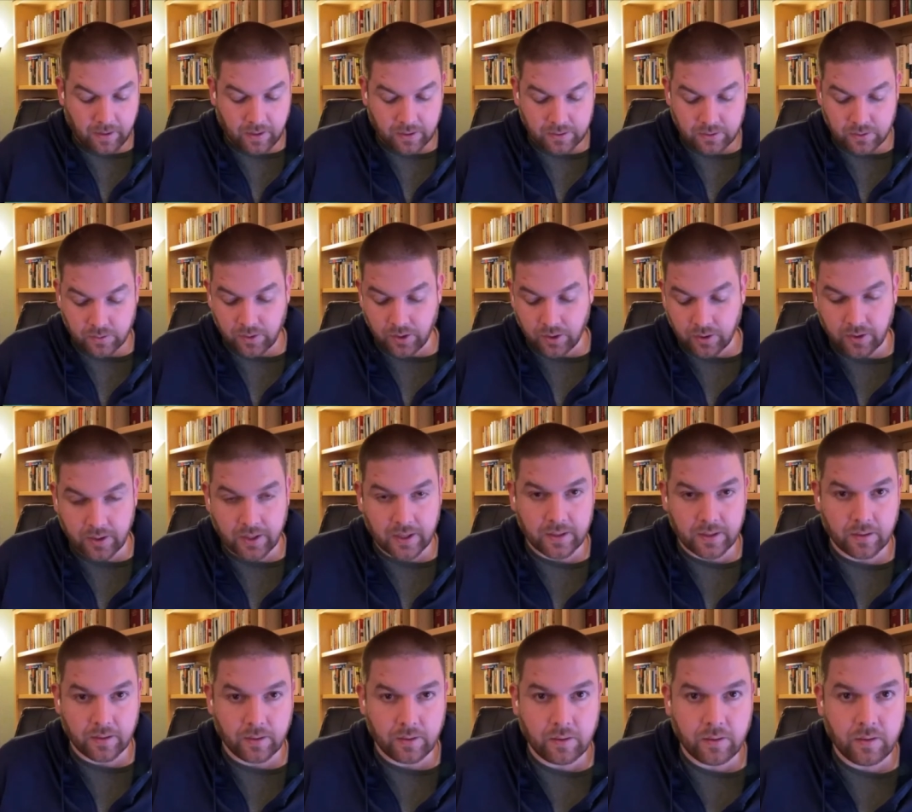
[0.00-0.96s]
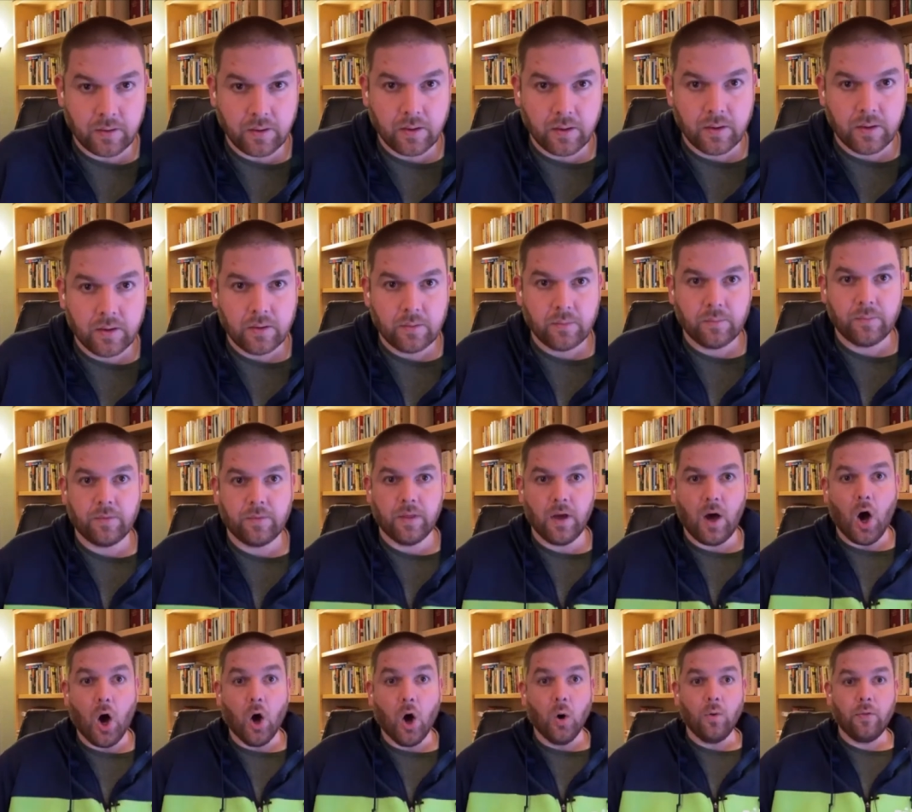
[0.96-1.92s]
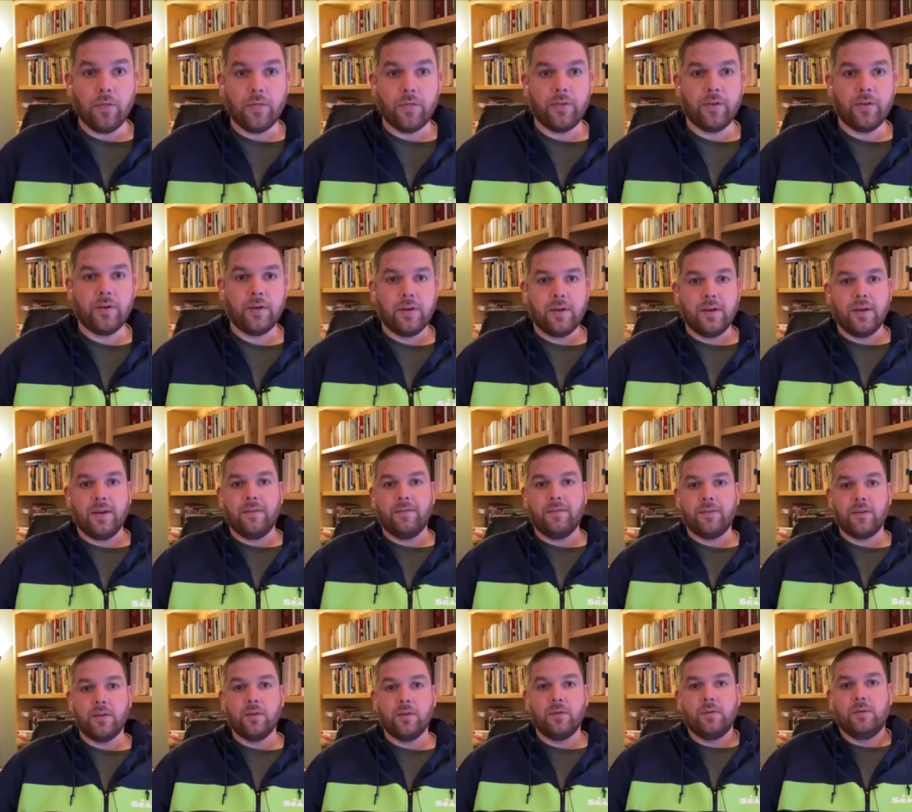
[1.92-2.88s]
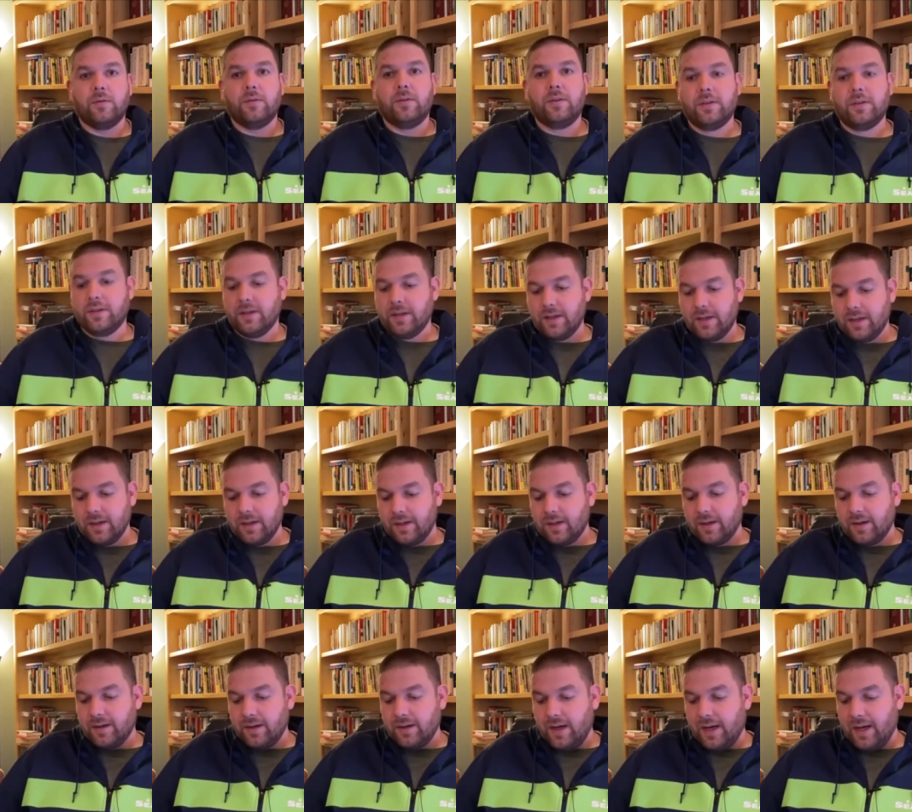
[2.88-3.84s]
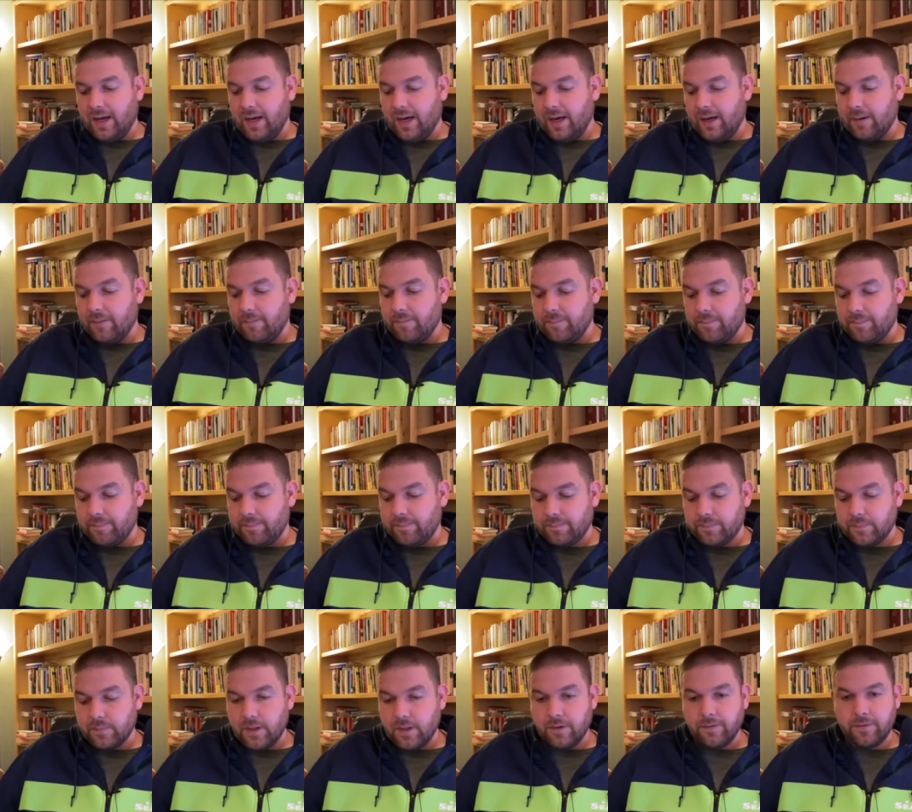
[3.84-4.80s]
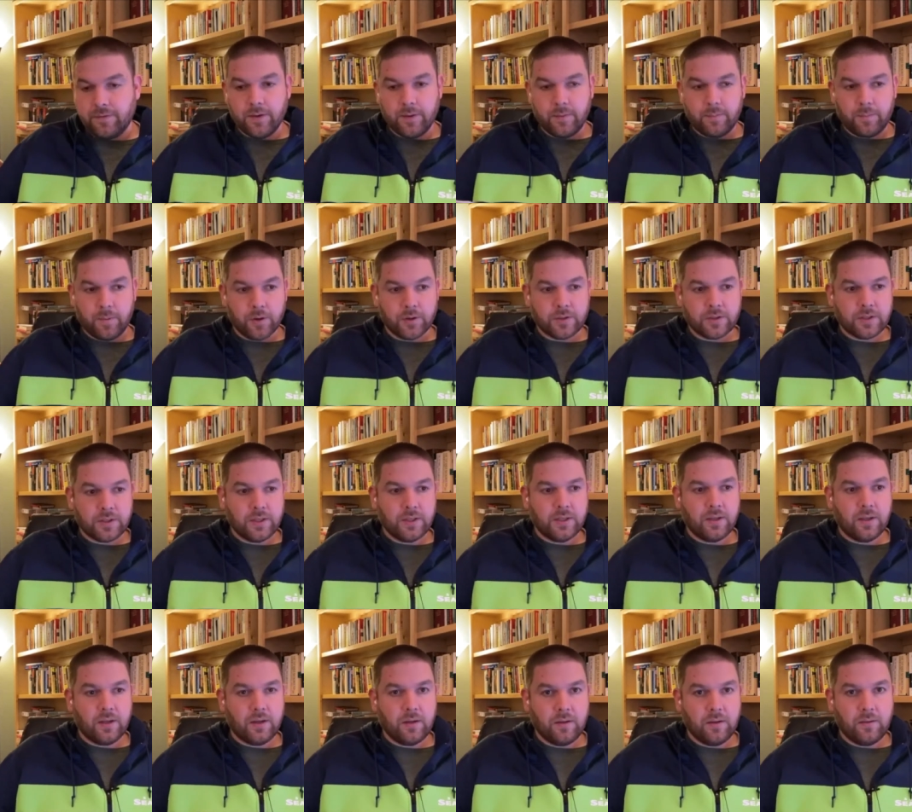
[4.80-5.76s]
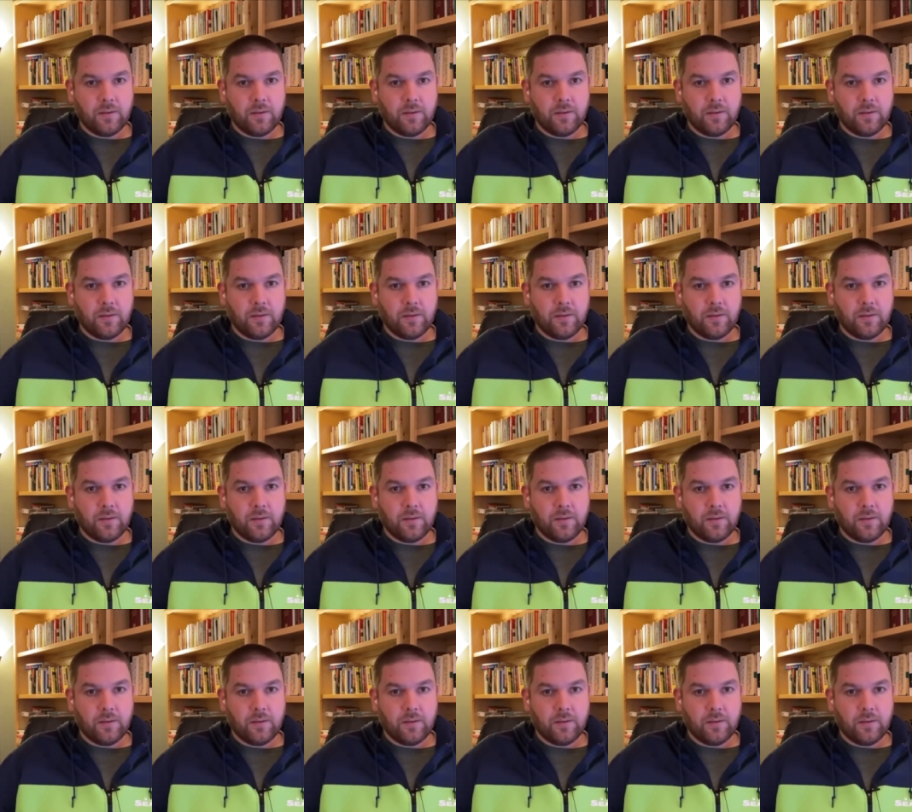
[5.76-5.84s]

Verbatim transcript: And so here again, the, the oath, if you, um, if the person